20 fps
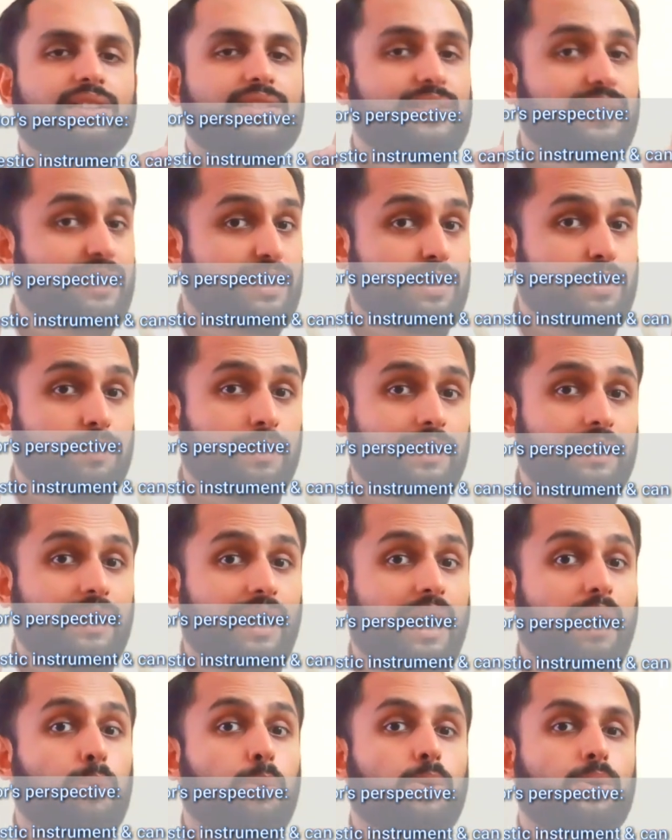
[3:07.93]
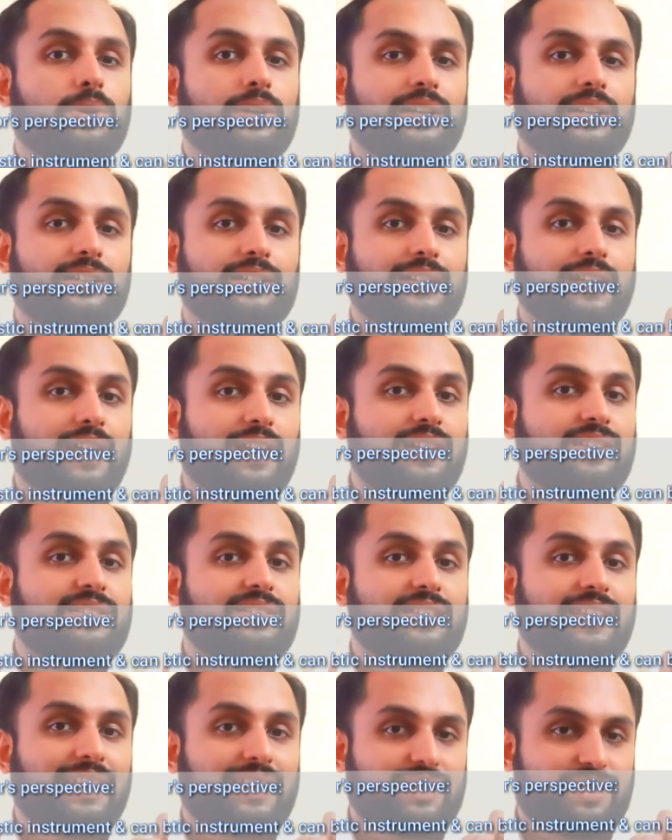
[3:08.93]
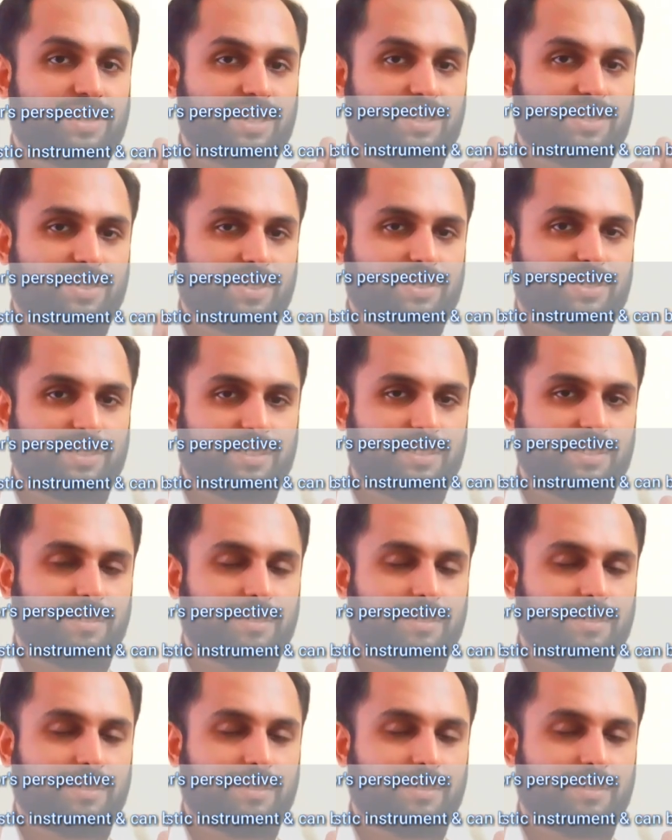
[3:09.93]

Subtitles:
Sixth one, avoid currency exchange risk,